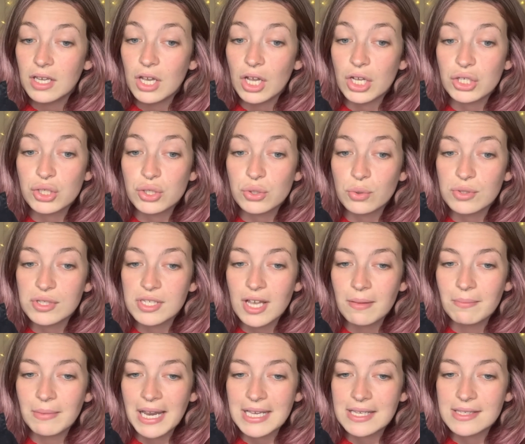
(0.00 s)
A short
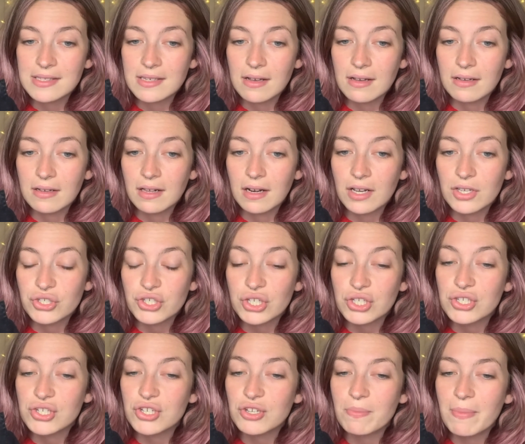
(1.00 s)
time later, clutching
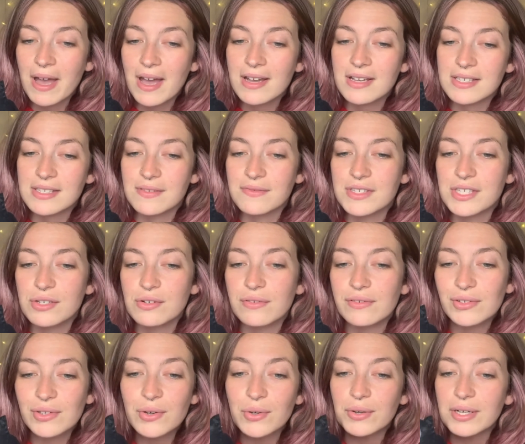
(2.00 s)
2 bags of
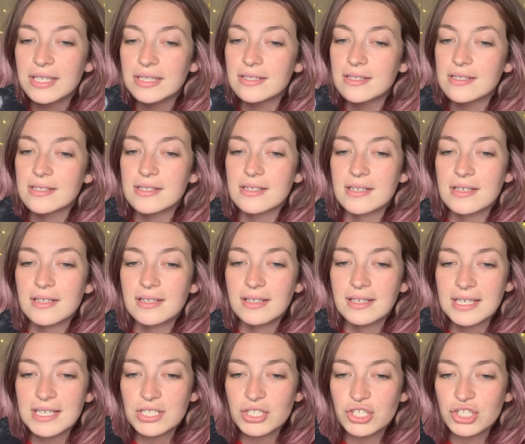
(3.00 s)
silver coins,
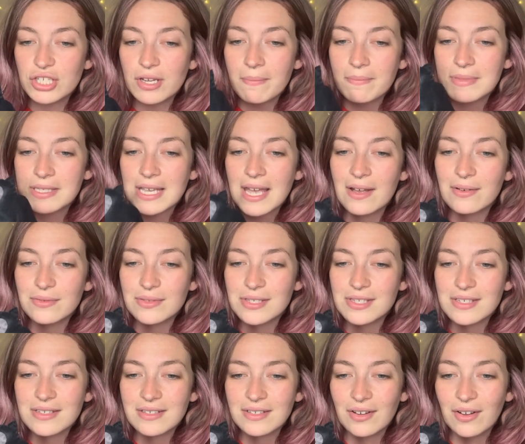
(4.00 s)
he jumped out,
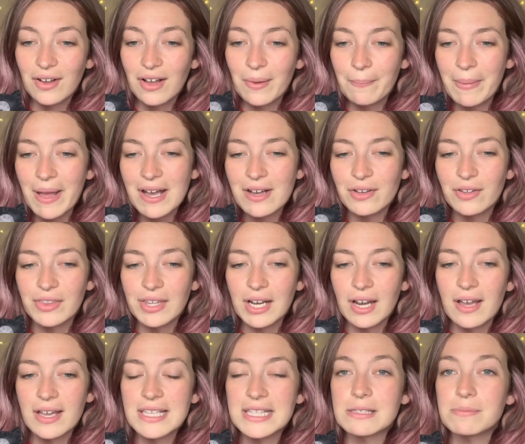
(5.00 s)
back on the
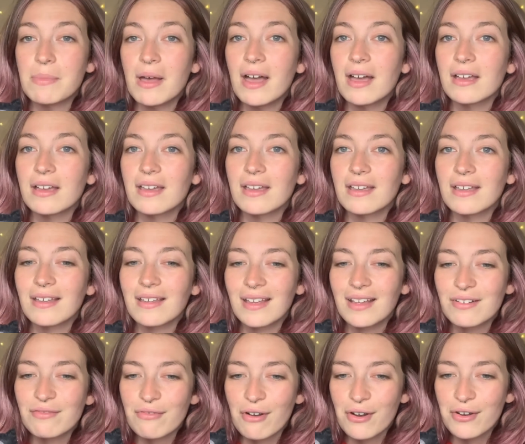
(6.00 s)
lion's back,
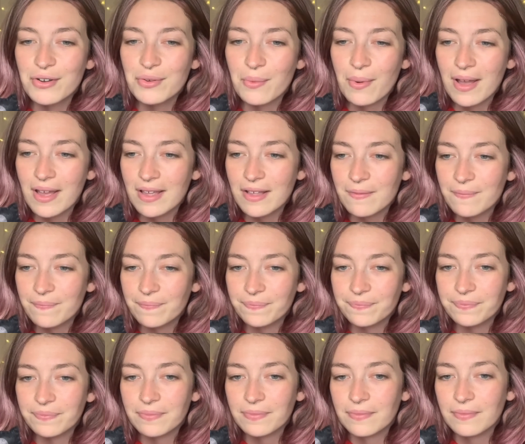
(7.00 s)
and rode away.
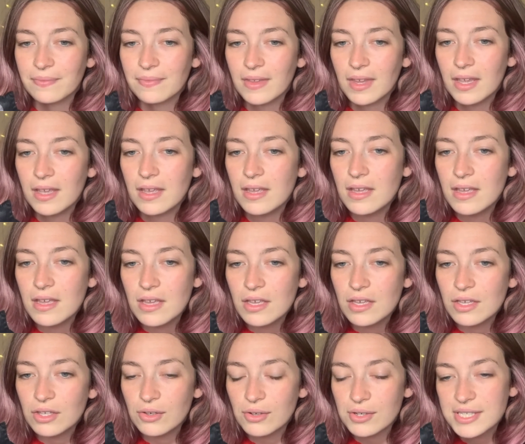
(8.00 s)

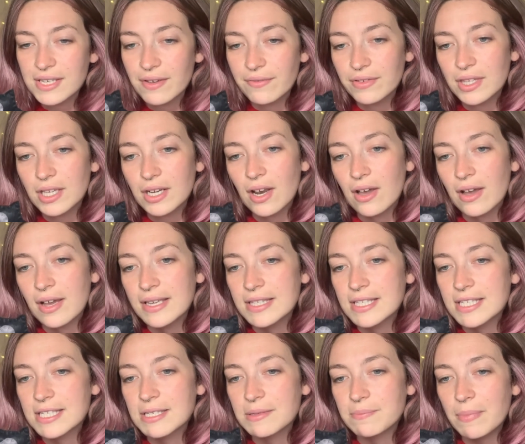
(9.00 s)
Yosef and the lion
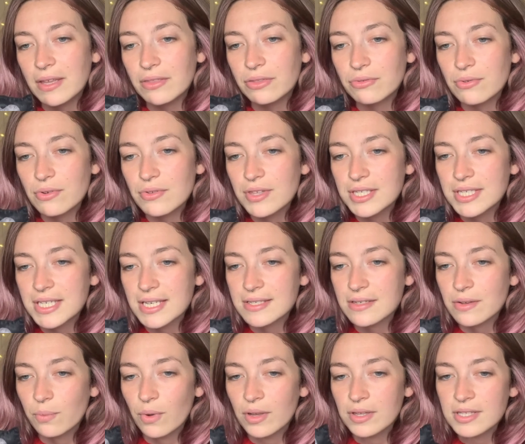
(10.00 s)
sped through the
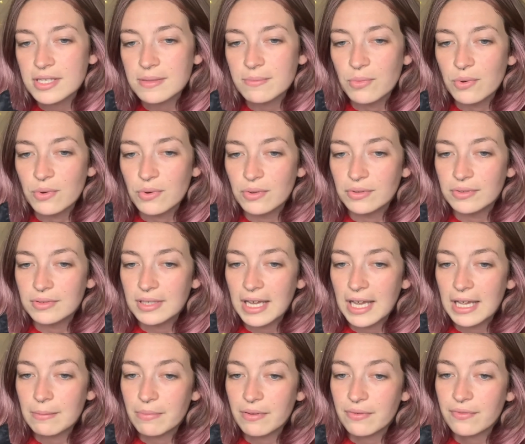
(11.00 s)
desert once more,
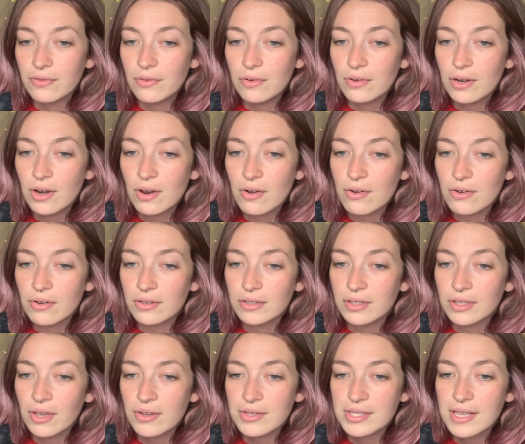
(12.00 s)
and before long
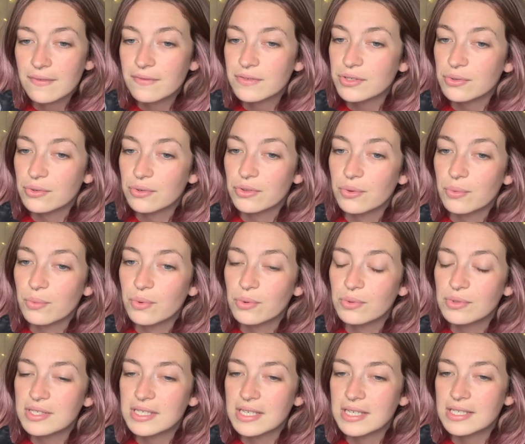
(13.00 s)
Yosef saw the
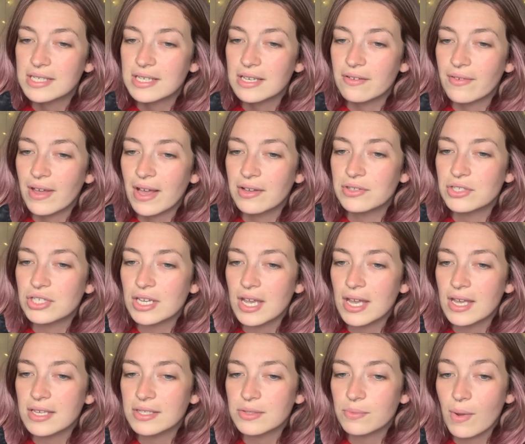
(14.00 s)
walled city of
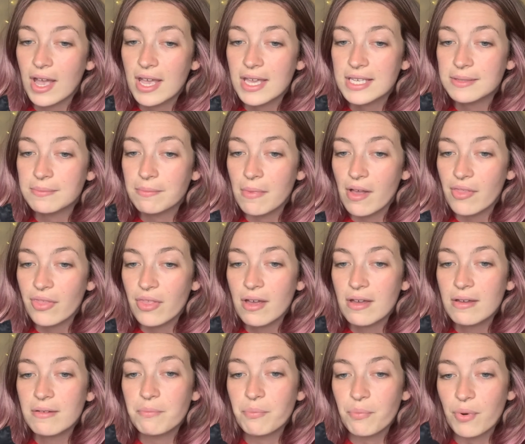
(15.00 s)
Algiers, where his
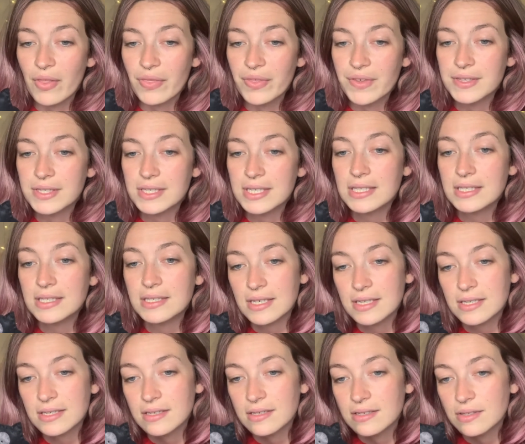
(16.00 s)
mother, brothers, and
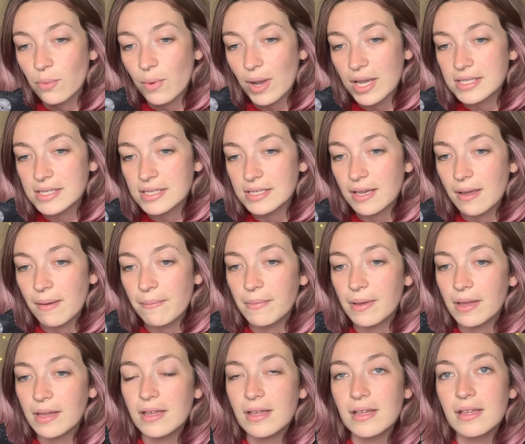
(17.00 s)
sisters awaited him.
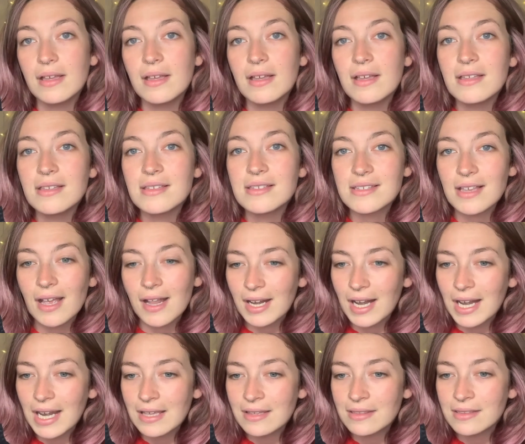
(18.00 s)

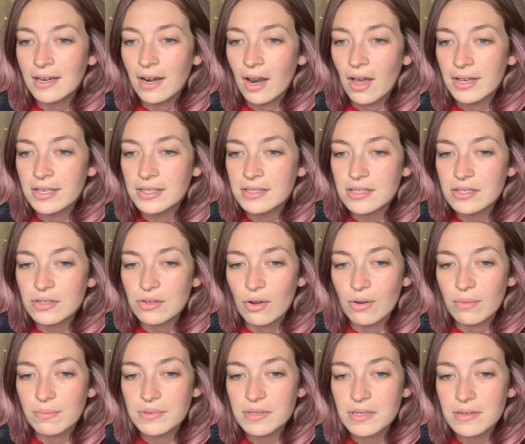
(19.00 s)
Suddenly the lion
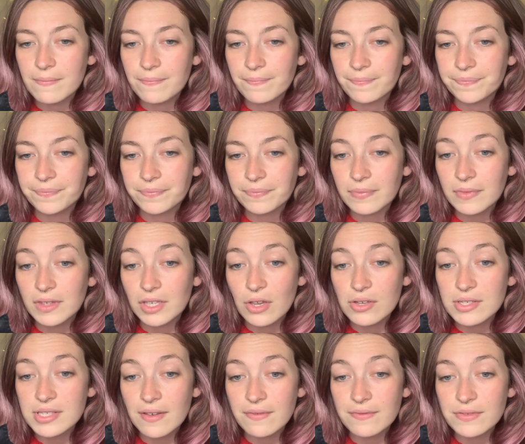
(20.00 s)
stopped.
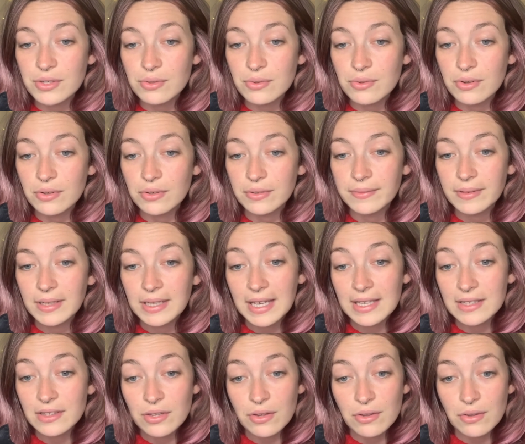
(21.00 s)
Yosef saw
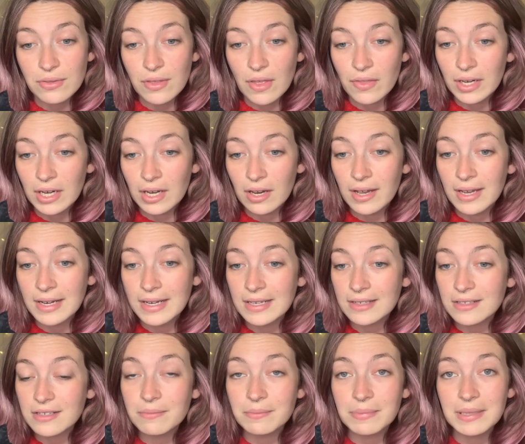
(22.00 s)
and knew that the lion
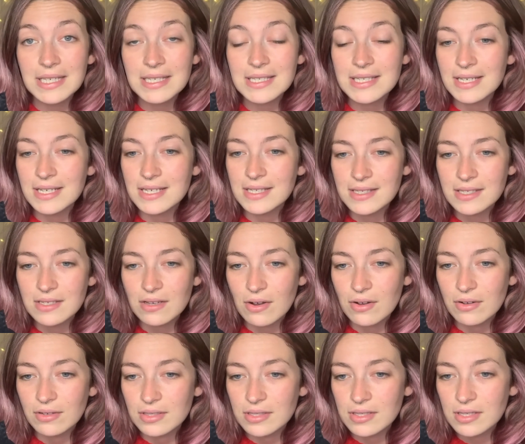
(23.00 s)
had completed its
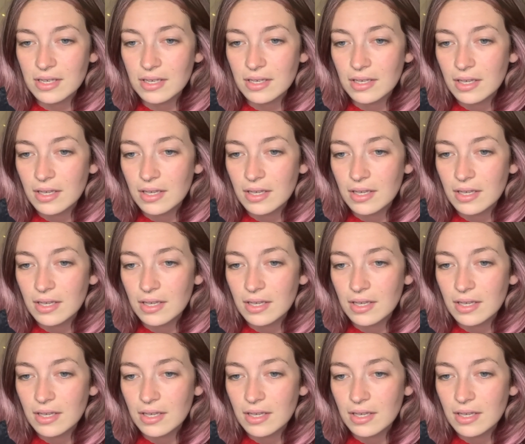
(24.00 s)
task.